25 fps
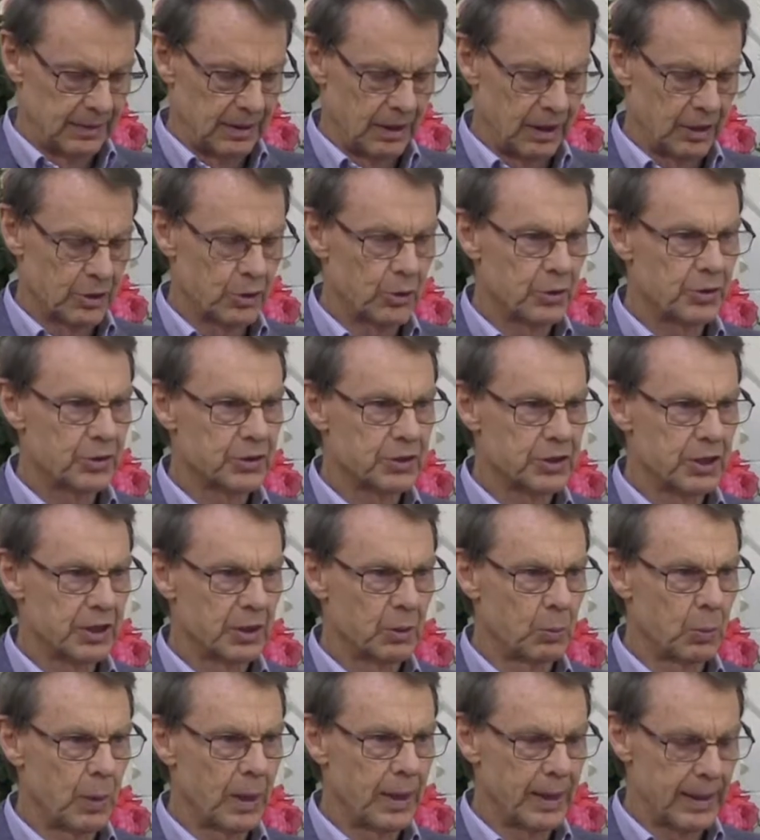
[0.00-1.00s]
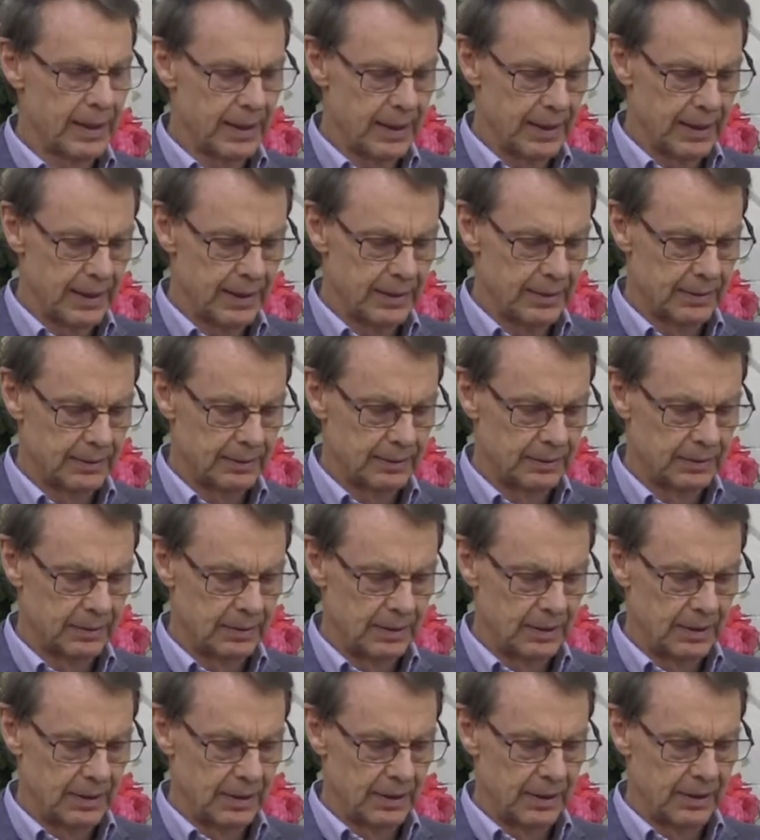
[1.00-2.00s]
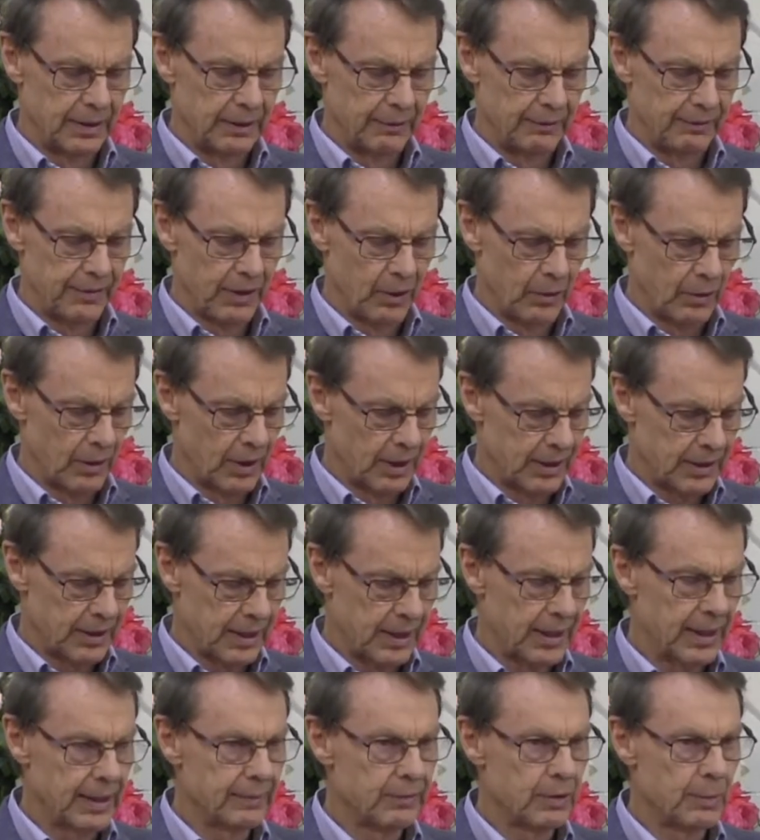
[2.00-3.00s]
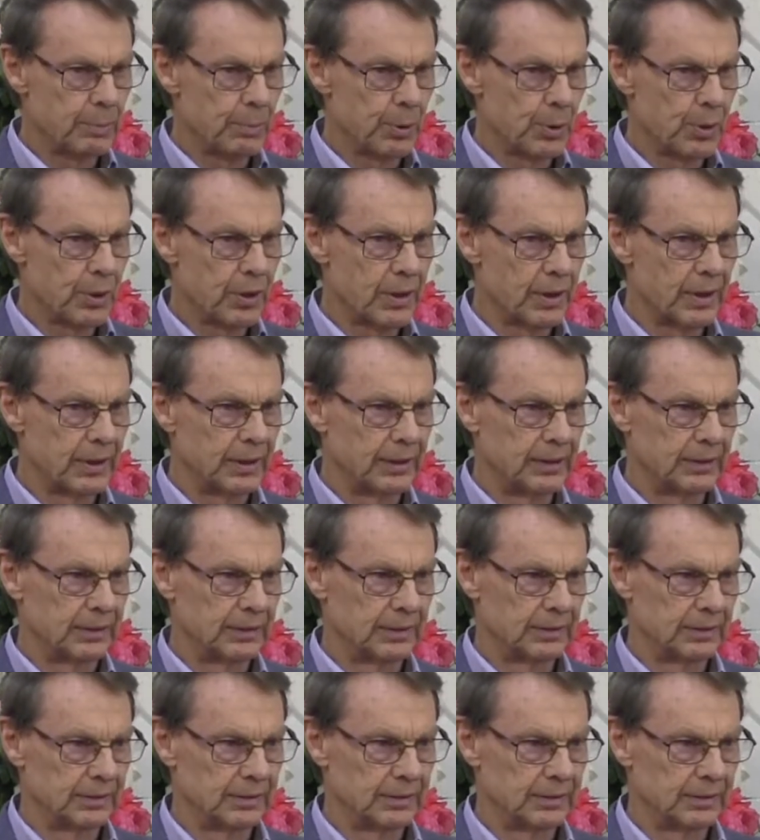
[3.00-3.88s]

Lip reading: I couldn't see the way ahead, and it felt like a heavy burden.